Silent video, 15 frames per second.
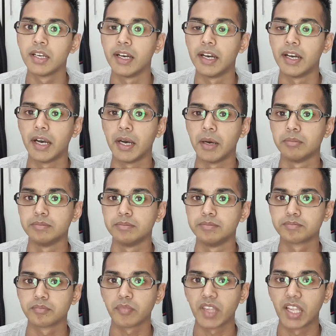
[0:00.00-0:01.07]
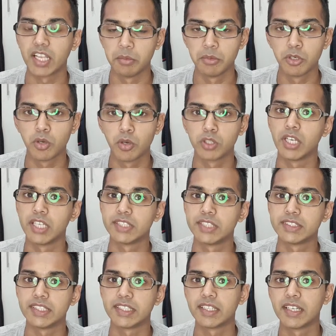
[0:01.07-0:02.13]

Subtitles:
um, let me know what you guys think.